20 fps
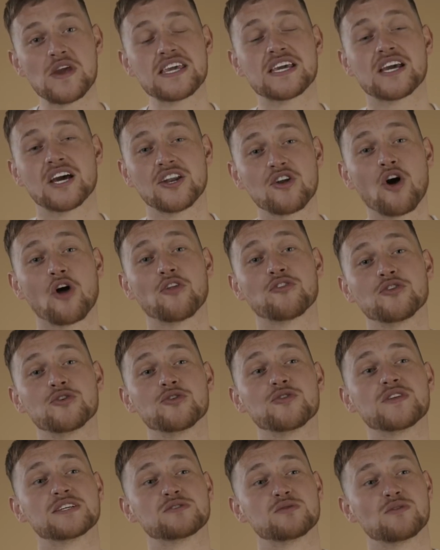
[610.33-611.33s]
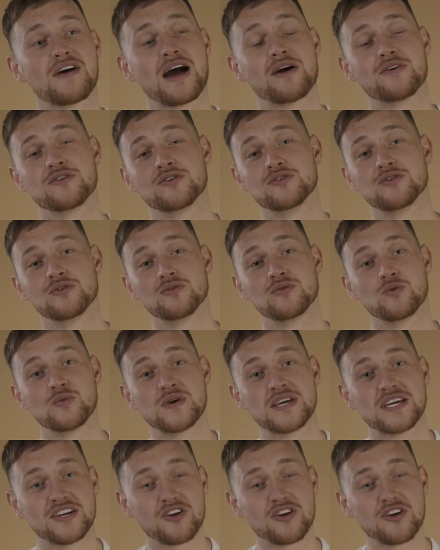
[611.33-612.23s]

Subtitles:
we cannot do this without you.